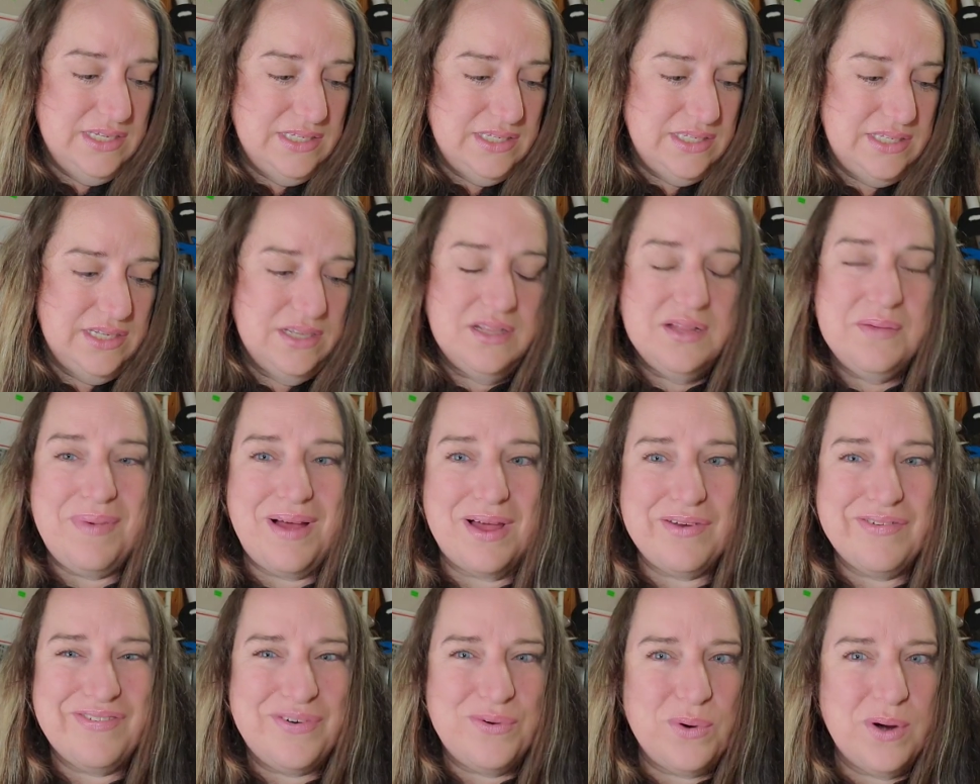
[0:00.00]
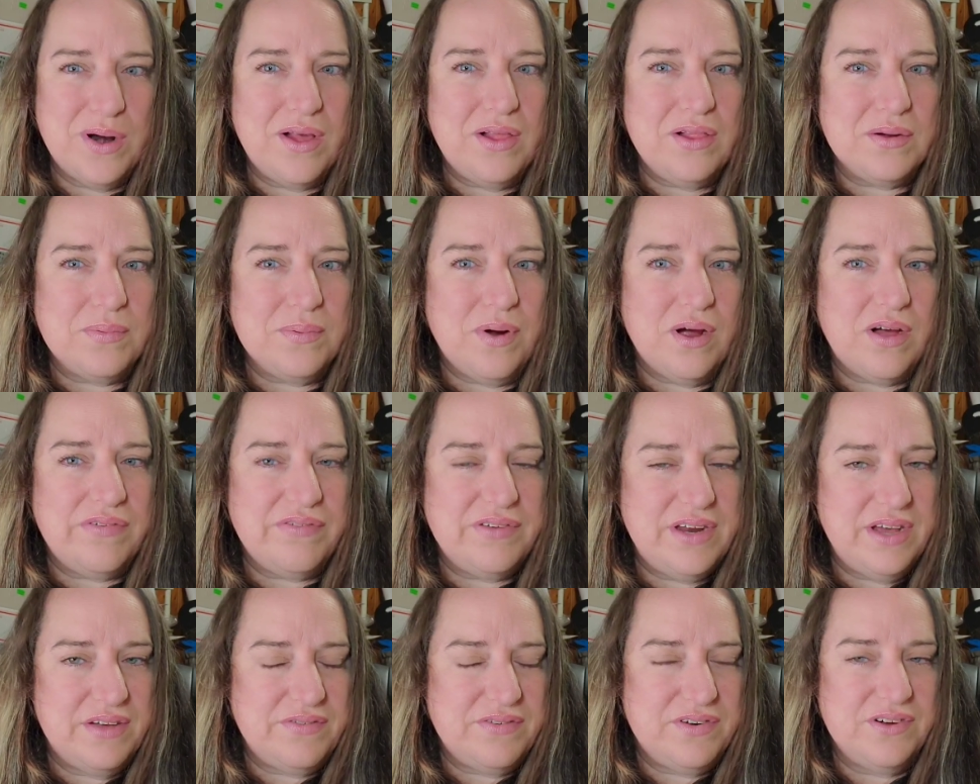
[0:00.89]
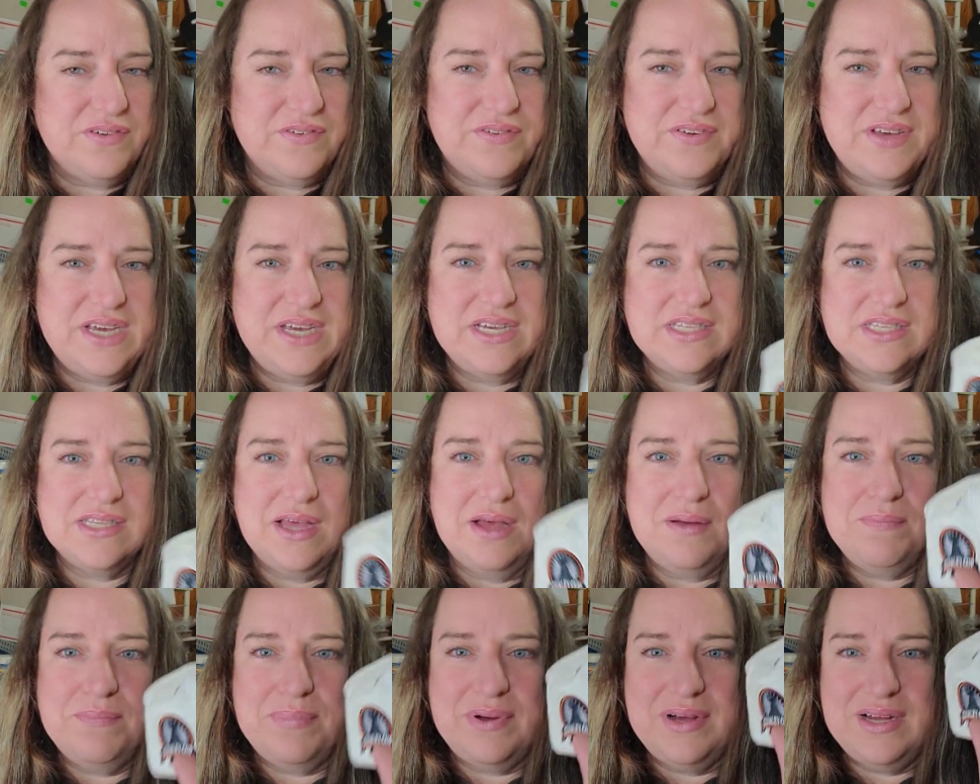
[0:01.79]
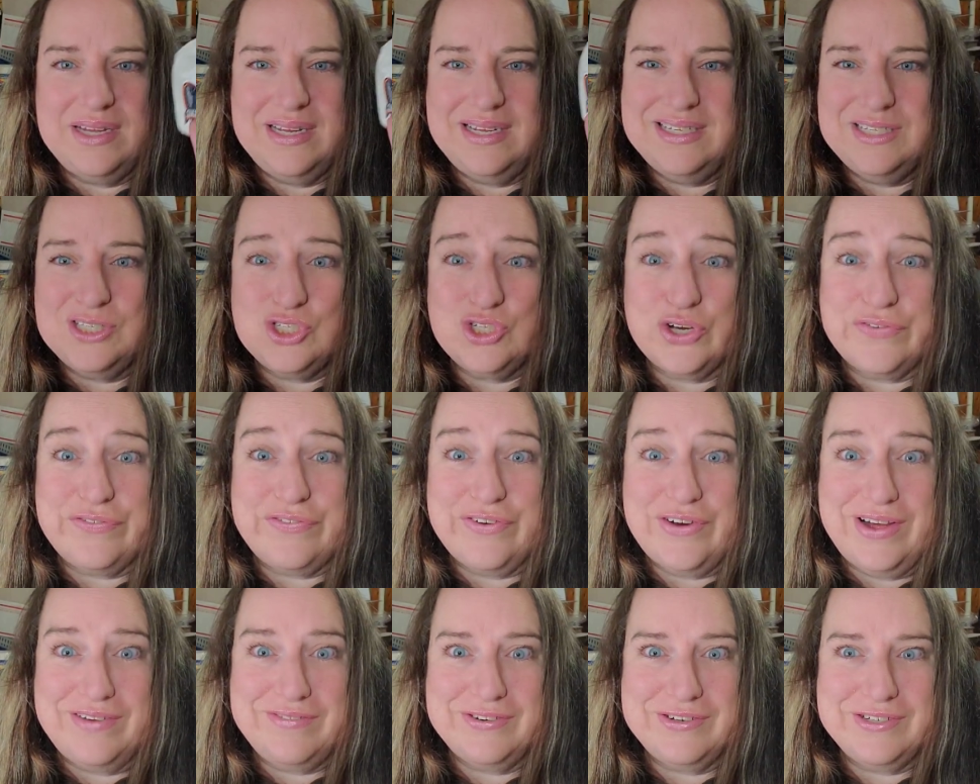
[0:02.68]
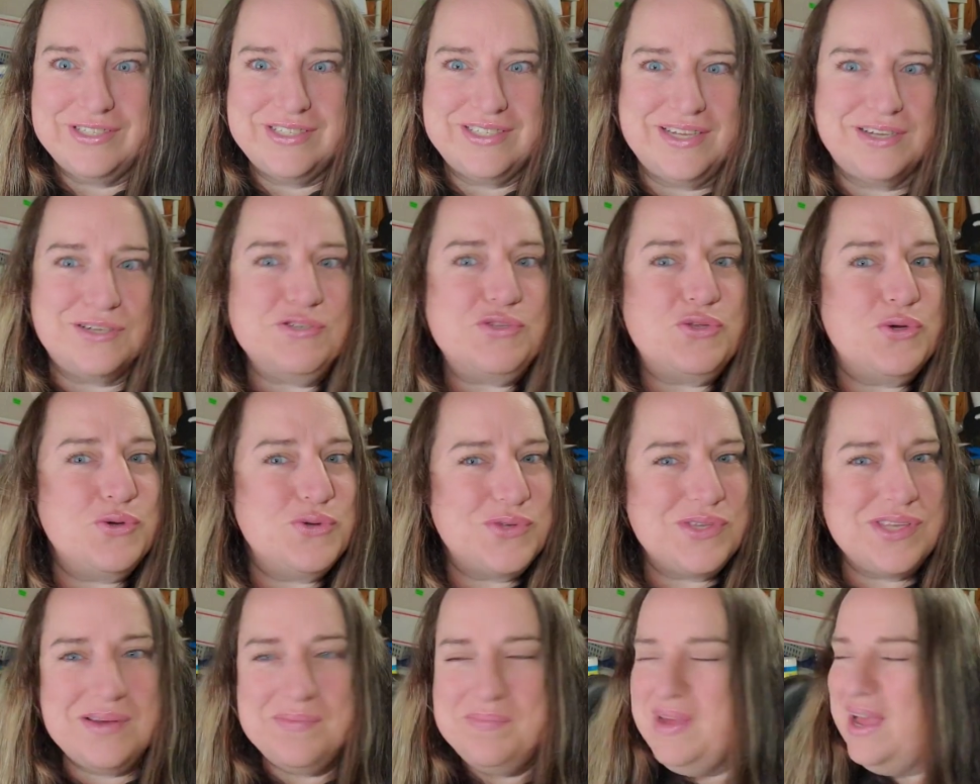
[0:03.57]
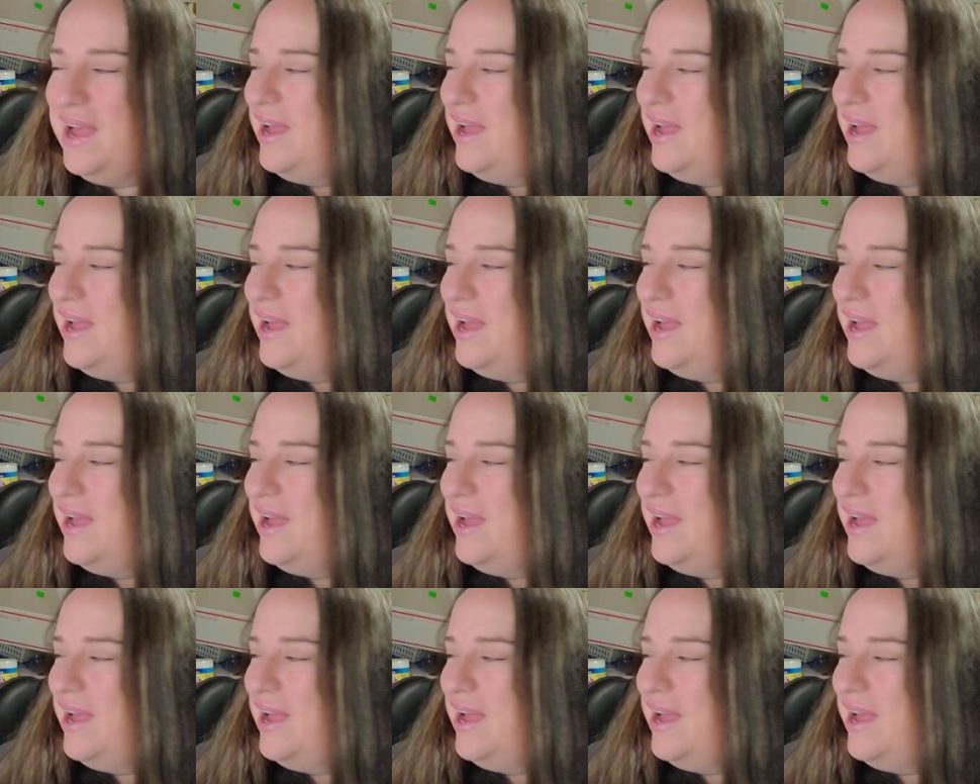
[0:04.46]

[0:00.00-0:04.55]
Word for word: Still about a four dollar profit after fees, but it took forever to sell. So some